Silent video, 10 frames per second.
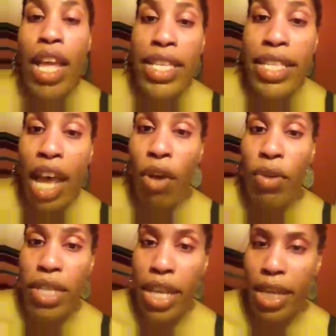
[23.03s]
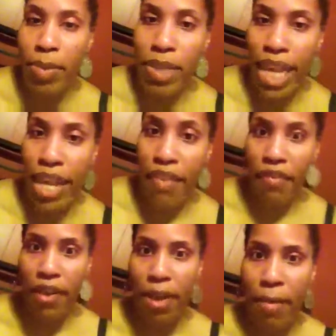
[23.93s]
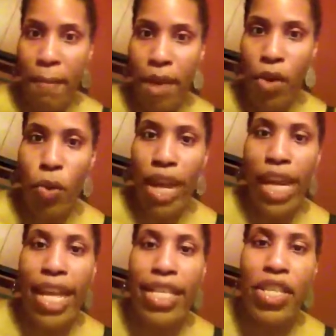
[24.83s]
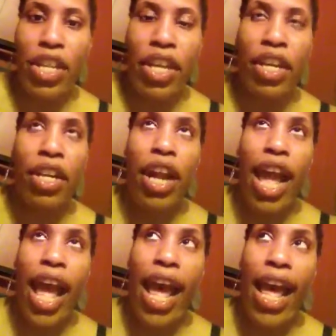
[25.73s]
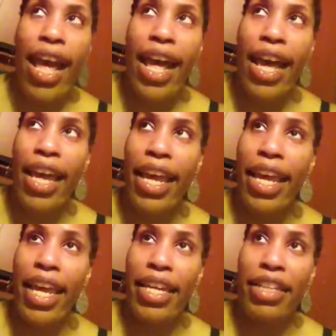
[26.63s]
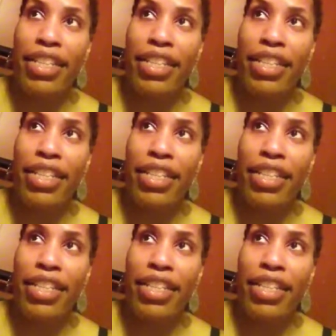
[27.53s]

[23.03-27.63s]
So, to update from way last year, I